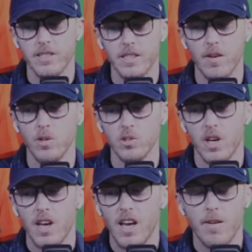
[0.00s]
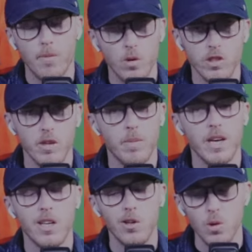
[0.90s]
The Devils have mostly been
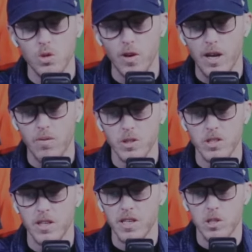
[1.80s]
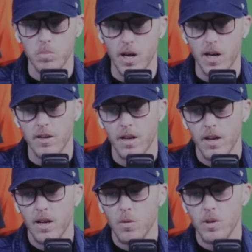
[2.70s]
huge favorites in this spot
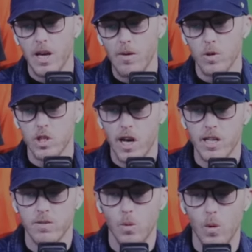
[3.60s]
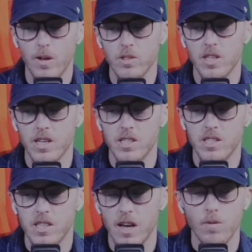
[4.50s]
with average odds of around
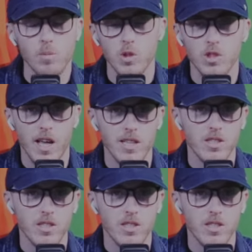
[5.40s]
67%.